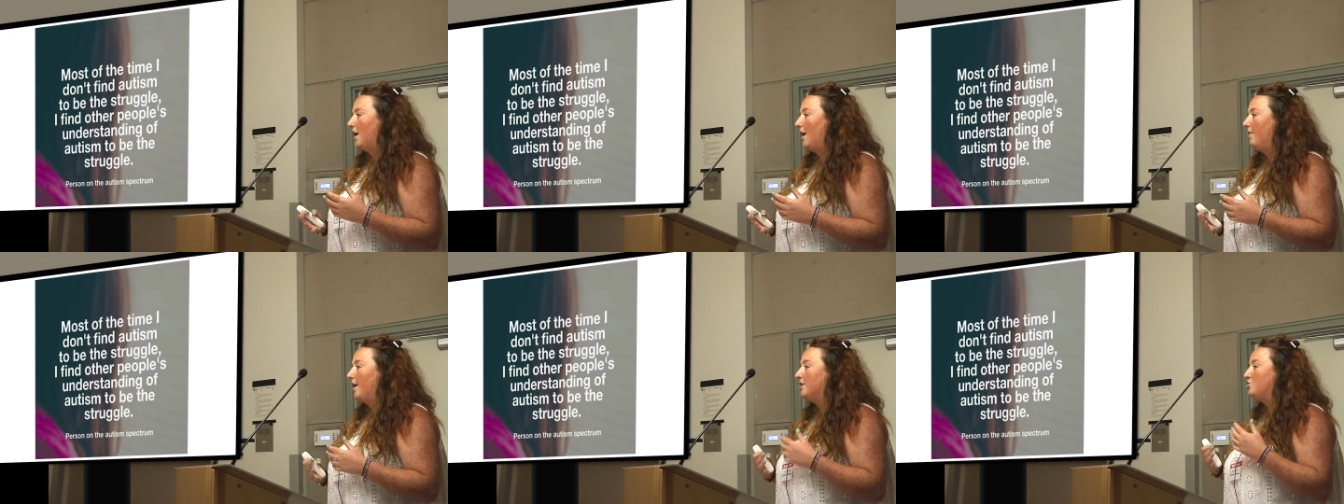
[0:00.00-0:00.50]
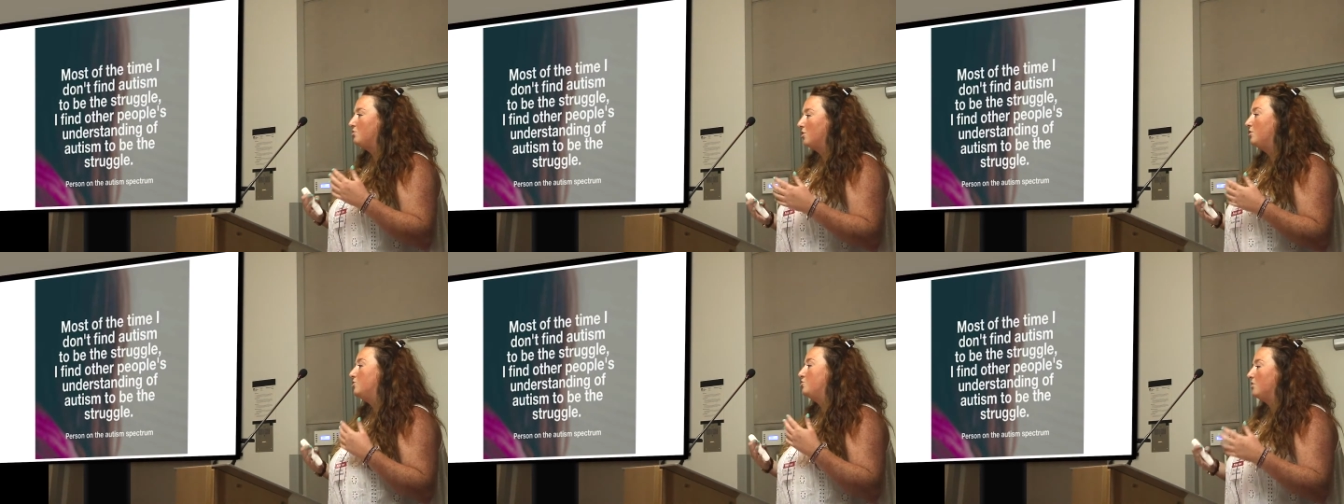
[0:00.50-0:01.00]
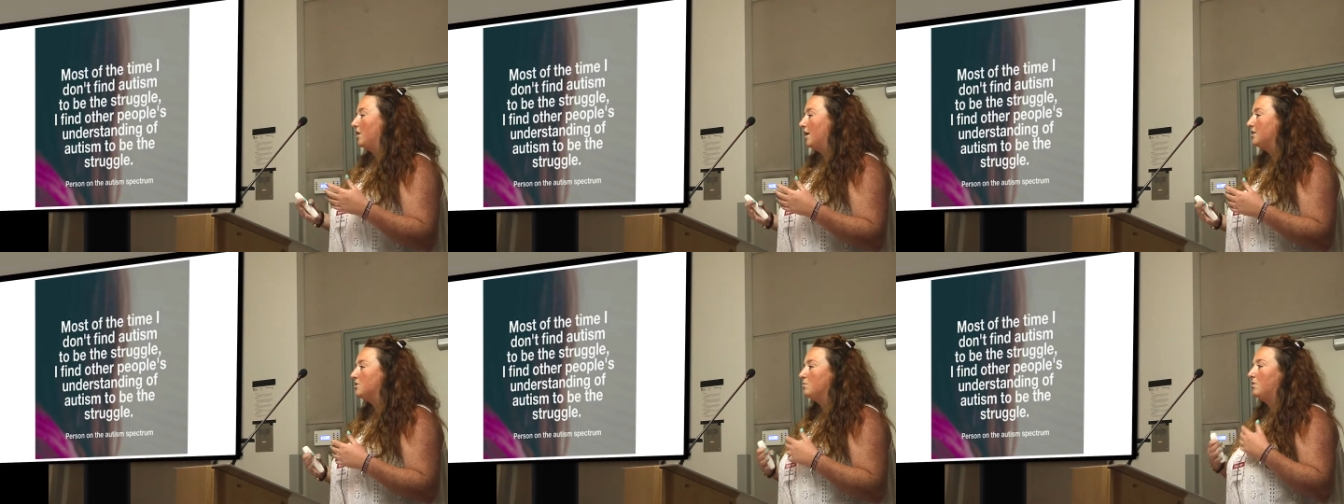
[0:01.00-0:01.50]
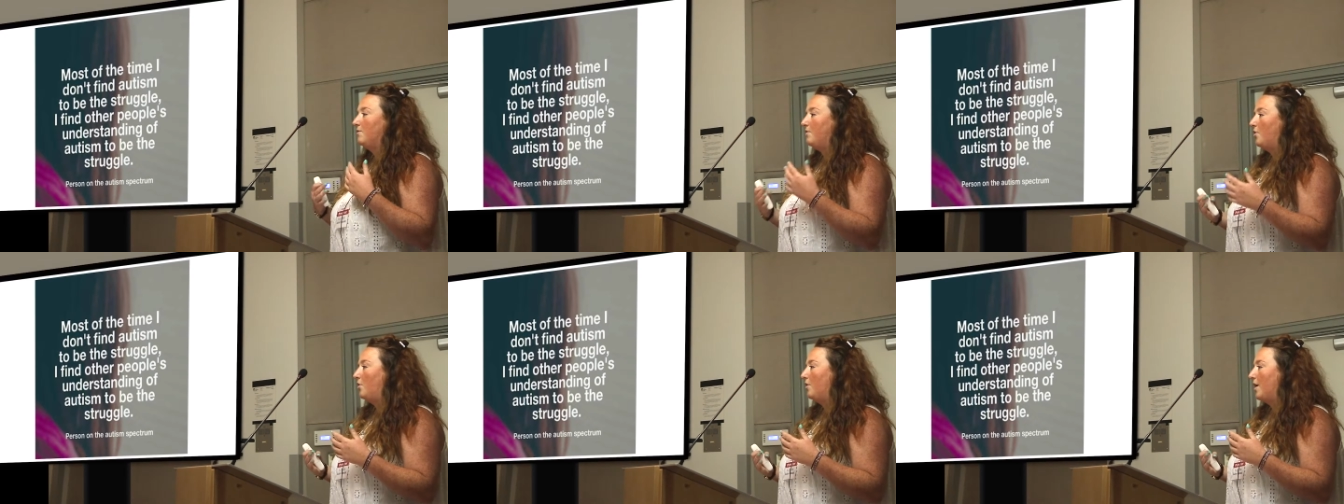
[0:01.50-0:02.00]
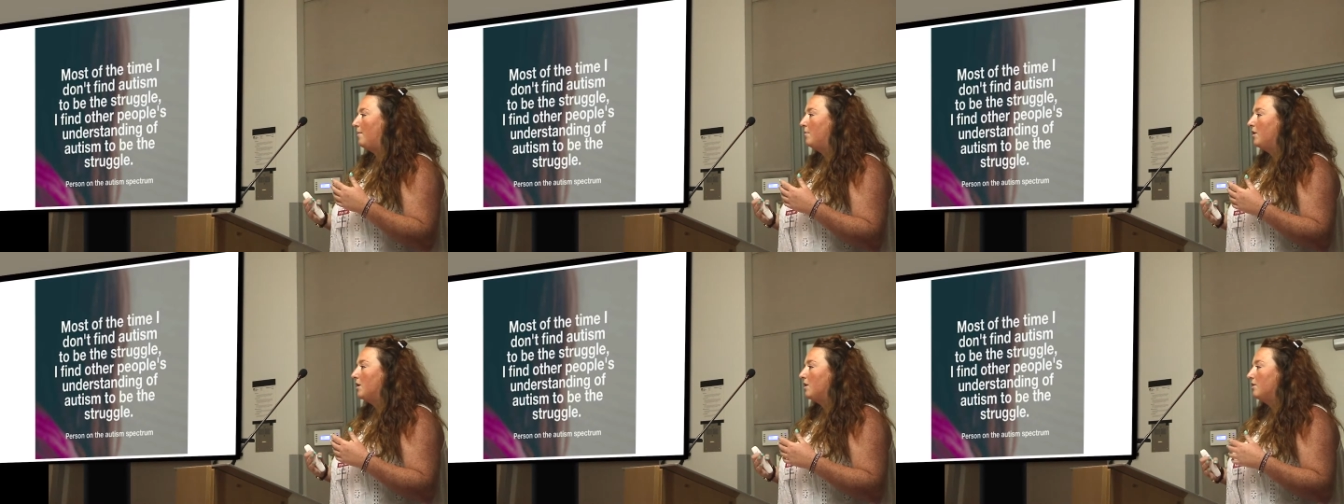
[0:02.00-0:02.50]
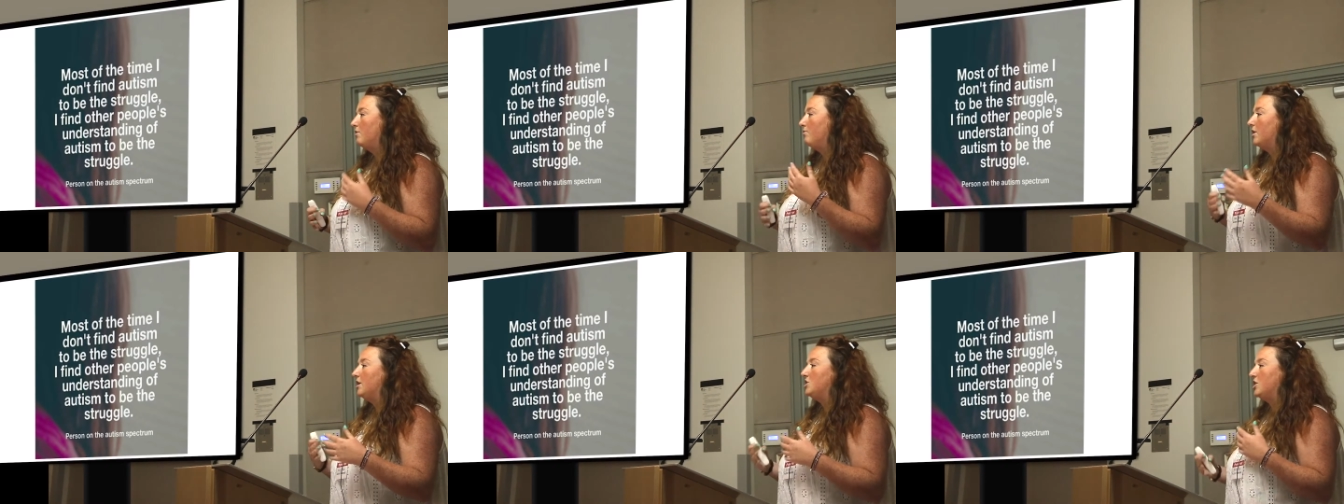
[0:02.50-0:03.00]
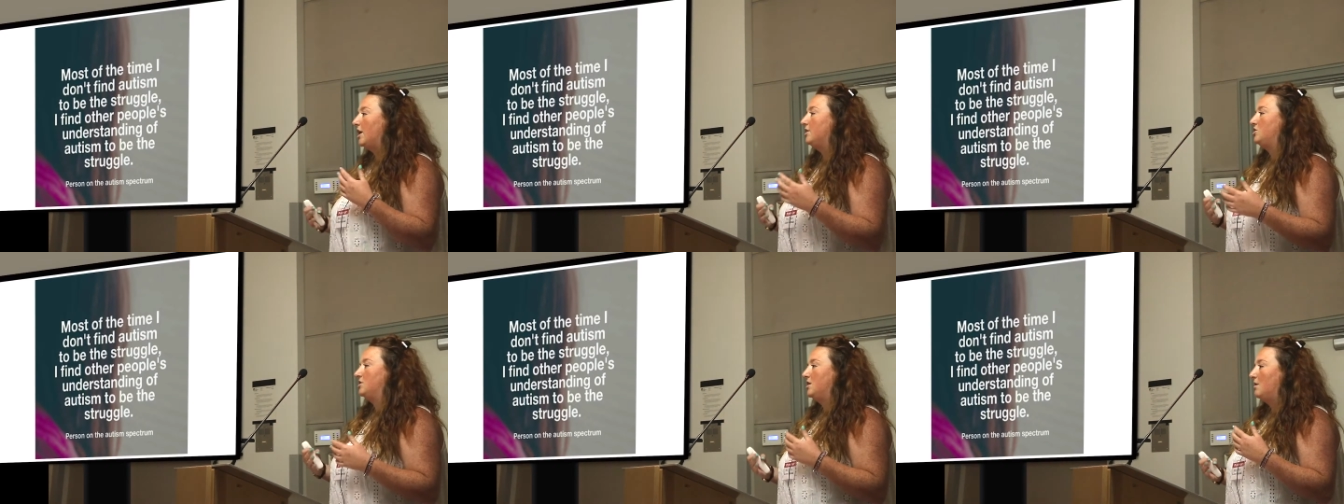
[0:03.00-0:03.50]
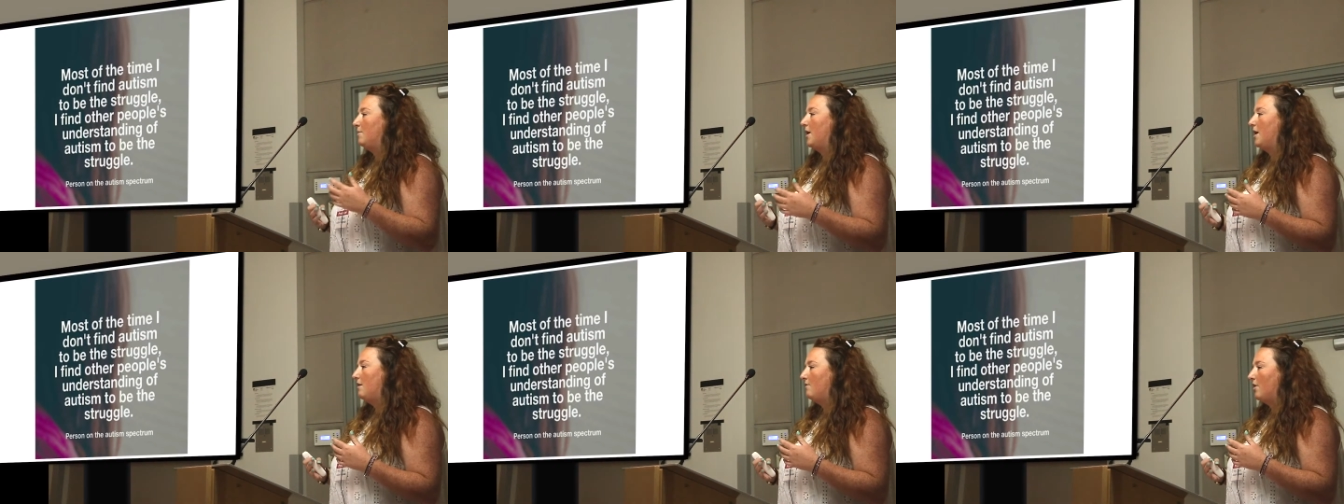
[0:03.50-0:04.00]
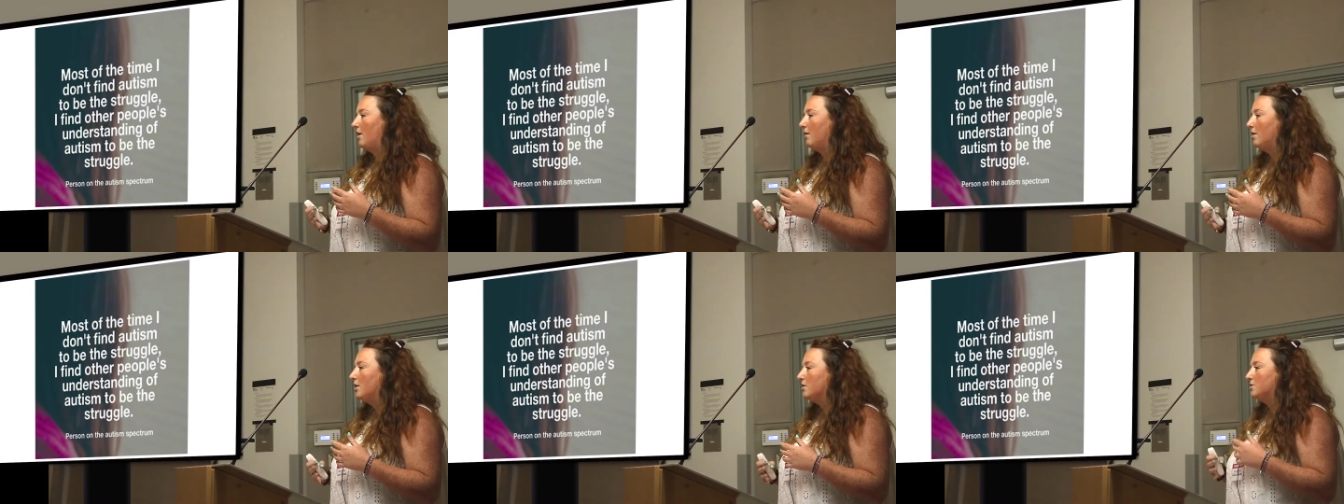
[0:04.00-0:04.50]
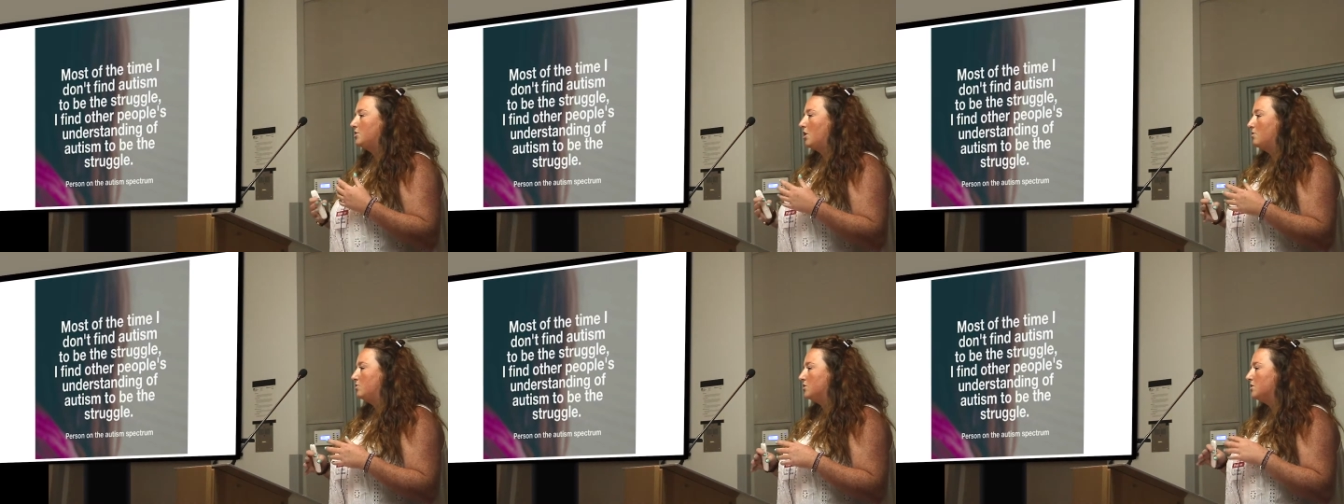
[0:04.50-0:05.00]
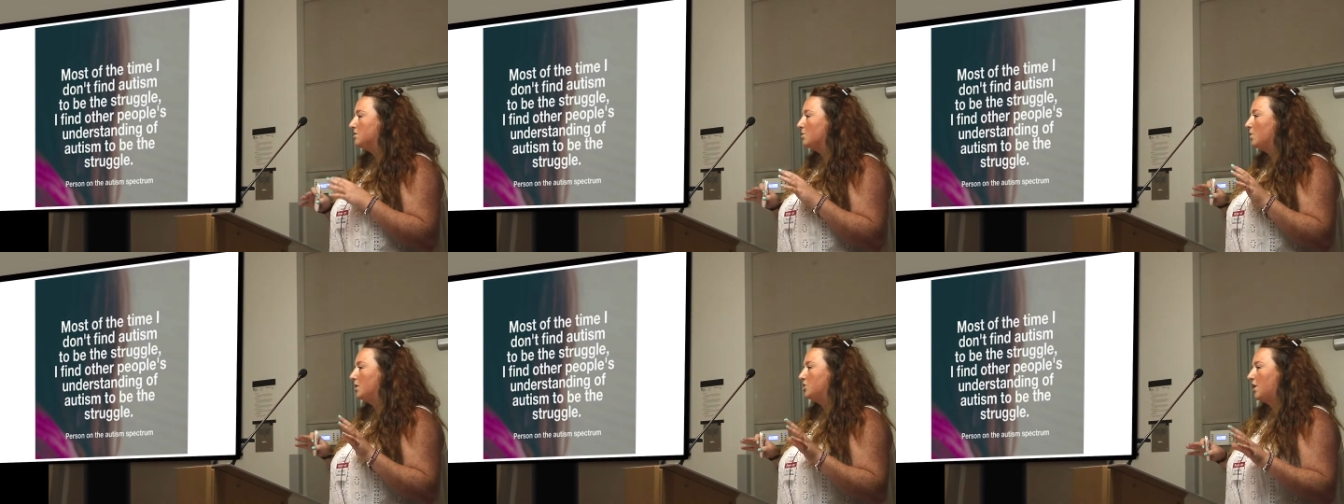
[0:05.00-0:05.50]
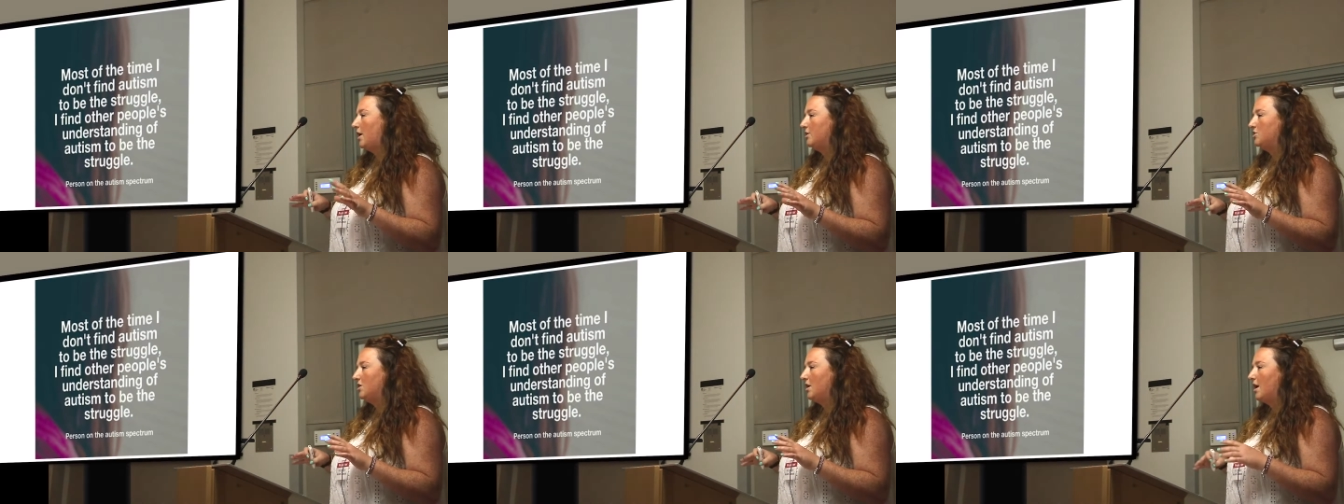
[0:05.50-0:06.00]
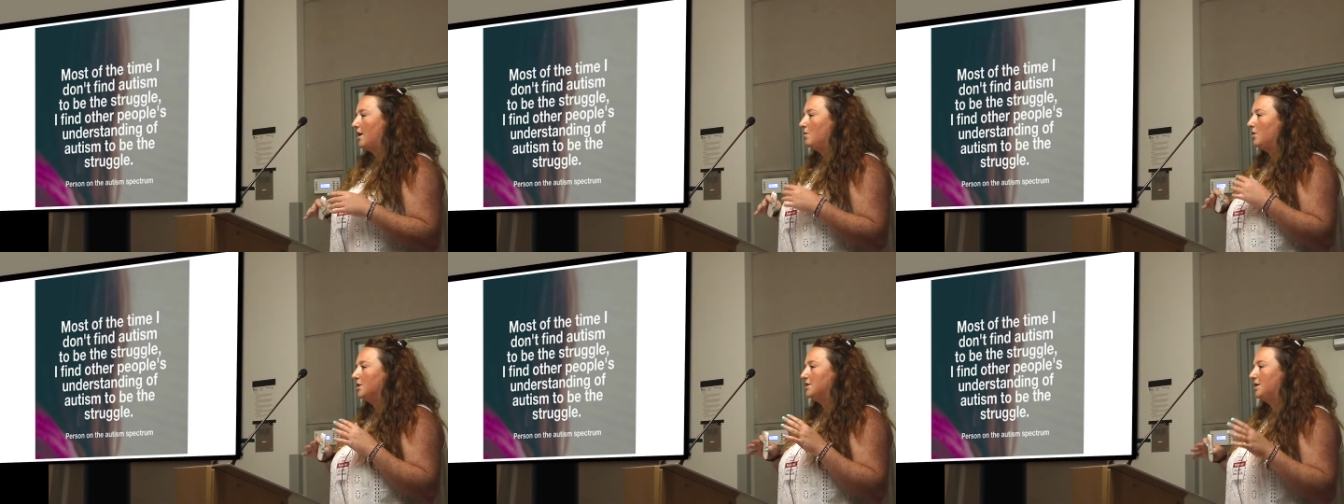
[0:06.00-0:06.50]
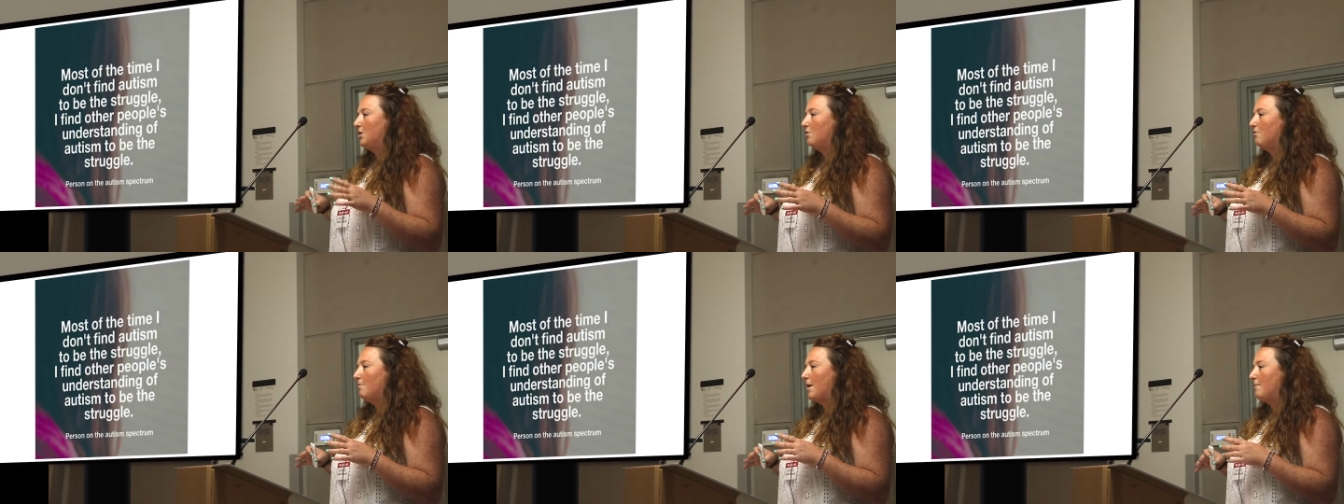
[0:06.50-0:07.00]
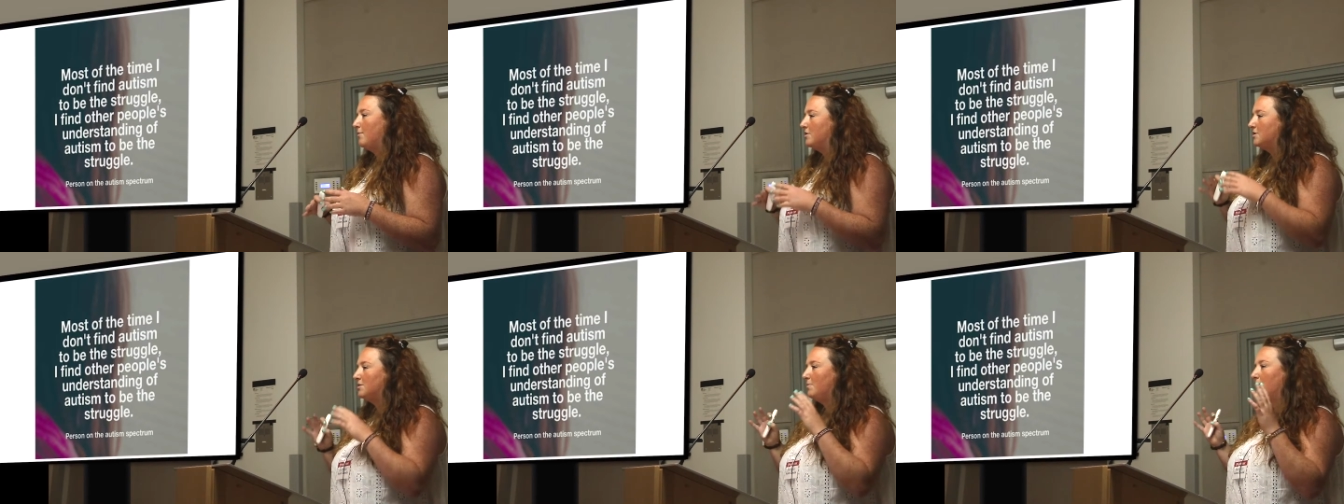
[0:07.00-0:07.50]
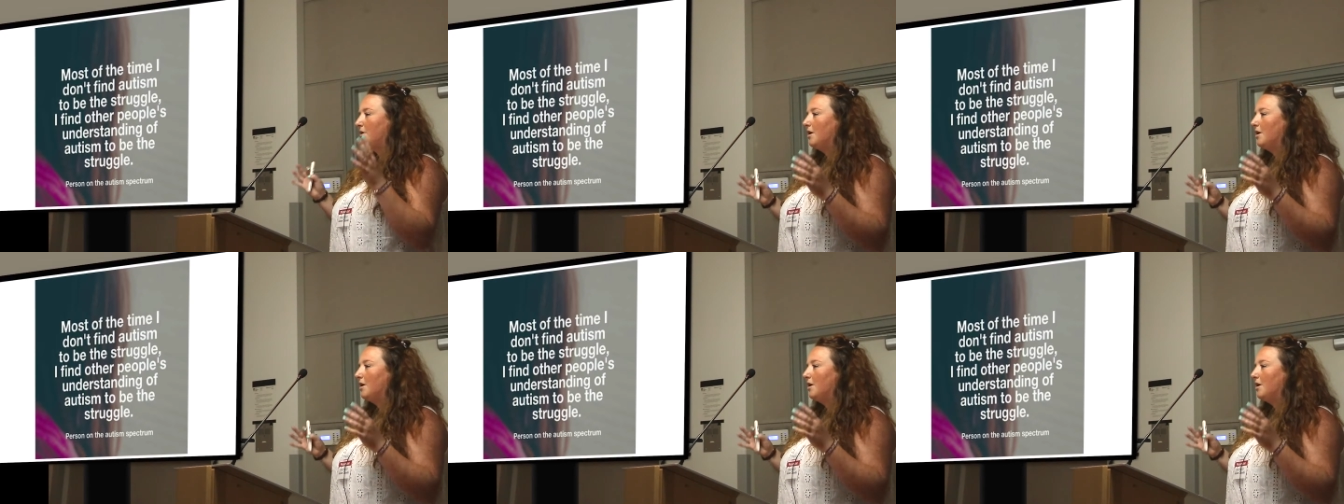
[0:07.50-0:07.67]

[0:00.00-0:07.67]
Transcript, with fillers: and that tr could trigger something for them that really challenges their behavior. So just as a quick challenge at the end, we're going to see who remembers.